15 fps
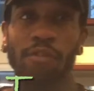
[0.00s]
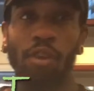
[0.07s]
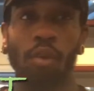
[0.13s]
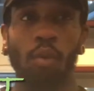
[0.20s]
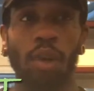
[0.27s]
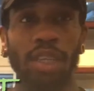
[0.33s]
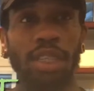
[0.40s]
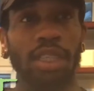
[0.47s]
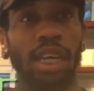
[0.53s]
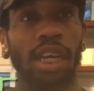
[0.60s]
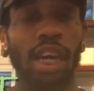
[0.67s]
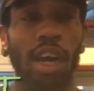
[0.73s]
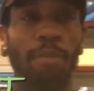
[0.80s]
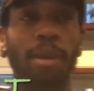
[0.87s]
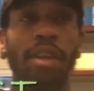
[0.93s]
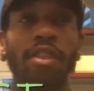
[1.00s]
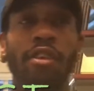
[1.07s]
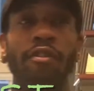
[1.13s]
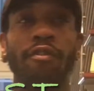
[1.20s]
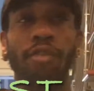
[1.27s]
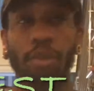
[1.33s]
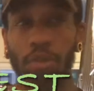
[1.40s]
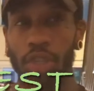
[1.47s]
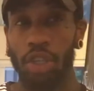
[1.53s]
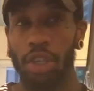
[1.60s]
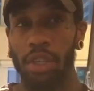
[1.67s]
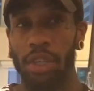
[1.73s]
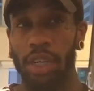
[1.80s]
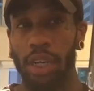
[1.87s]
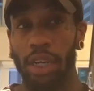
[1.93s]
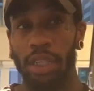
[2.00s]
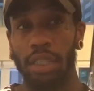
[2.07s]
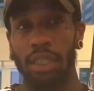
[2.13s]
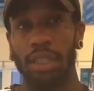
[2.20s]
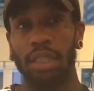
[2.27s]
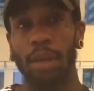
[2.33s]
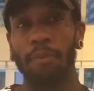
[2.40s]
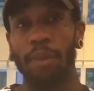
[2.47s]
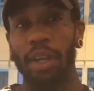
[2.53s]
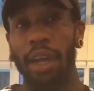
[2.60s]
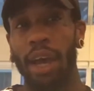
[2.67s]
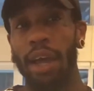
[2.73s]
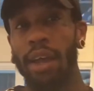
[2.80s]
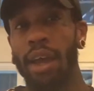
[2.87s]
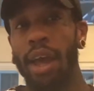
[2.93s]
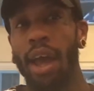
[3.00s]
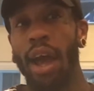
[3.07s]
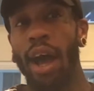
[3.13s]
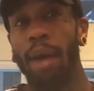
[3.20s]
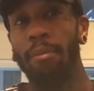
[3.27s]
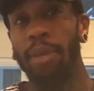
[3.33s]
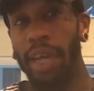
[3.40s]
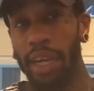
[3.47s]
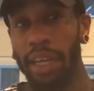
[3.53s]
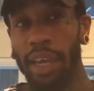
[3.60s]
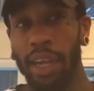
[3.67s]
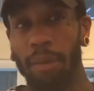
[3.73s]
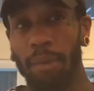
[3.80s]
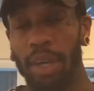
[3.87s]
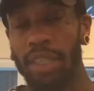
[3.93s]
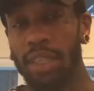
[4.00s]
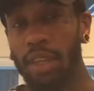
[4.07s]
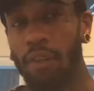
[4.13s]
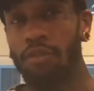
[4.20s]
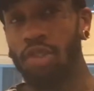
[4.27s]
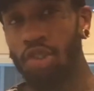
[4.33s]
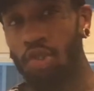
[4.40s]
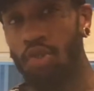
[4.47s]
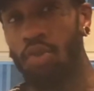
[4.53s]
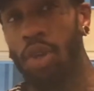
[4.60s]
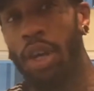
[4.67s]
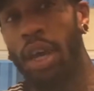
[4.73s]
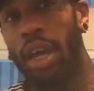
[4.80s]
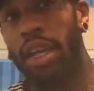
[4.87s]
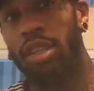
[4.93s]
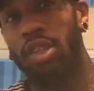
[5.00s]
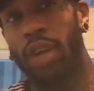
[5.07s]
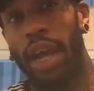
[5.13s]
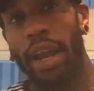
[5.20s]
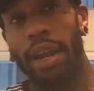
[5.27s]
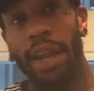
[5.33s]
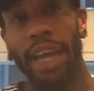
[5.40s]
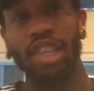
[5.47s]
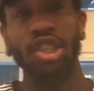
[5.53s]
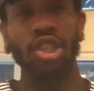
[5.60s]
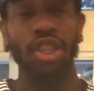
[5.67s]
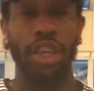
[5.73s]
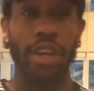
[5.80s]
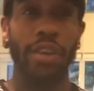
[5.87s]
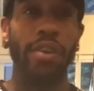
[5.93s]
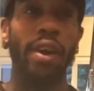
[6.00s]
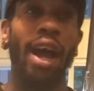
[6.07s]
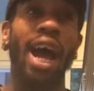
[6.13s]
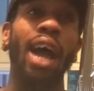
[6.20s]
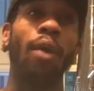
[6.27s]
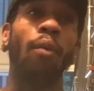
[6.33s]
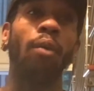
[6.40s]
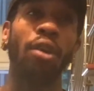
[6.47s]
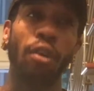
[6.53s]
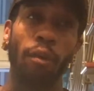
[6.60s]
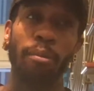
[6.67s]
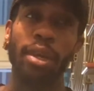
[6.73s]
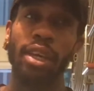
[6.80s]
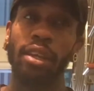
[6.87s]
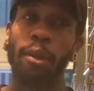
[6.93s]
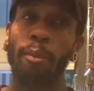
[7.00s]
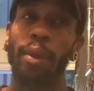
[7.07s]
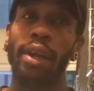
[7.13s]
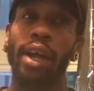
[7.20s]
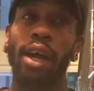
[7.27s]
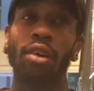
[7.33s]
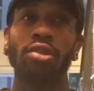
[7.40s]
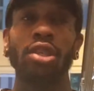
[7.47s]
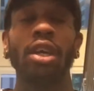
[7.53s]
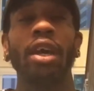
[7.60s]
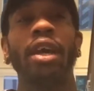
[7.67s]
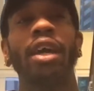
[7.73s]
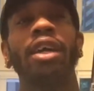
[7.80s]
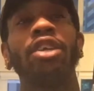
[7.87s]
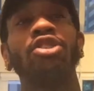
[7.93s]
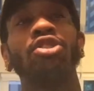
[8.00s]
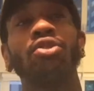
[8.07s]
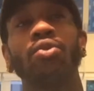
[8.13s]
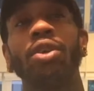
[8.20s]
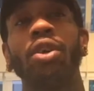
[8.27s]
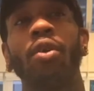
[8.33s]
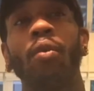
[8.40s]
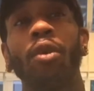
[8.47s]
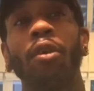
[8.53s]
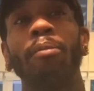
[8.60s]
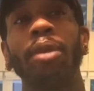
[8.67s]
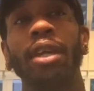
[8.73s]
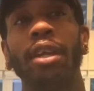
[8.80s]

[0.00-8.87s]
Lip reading: what's to come in the future, you guys. It's something that I'm dedicating myself to, so that next year I will be in the penthouse and the studio will be in the